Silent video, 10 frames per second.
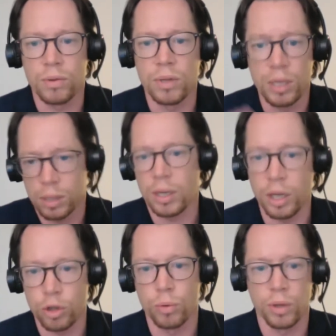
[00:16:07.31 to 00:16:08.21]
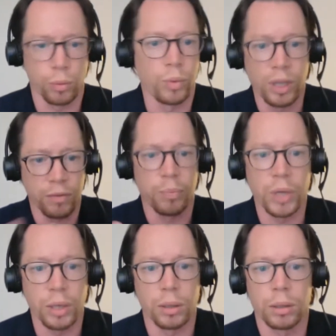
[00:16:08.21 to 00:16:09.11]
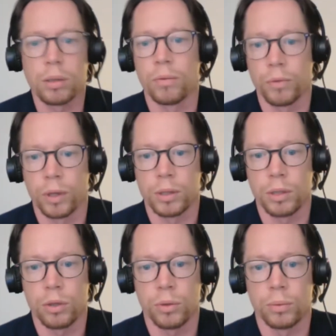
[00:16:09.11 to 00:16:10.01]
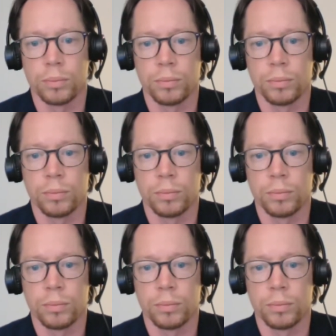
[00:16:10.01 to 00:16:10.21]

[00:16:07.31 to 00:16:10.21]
this issue that we've been confronted to?